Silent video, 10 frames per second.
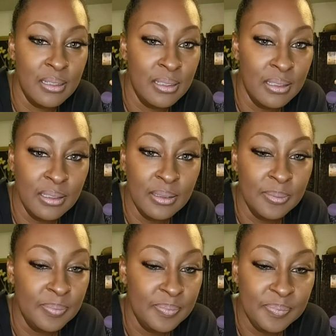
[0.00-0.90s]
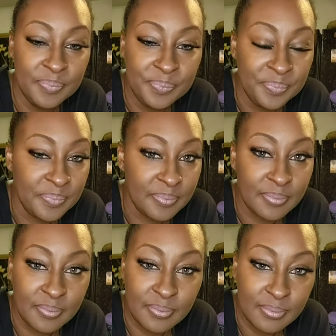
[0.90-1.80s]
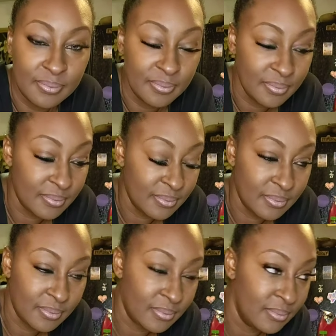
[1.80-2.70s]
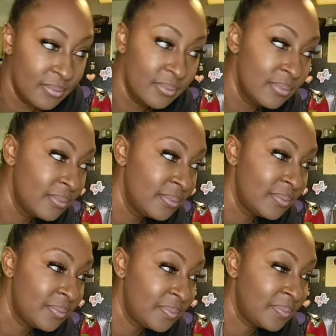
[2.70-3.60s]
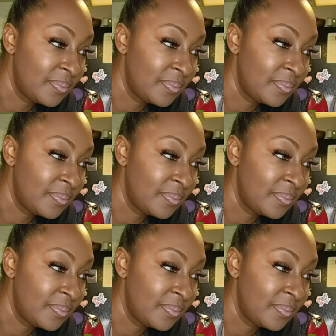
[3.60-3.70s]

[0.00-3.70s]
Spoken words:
(silence)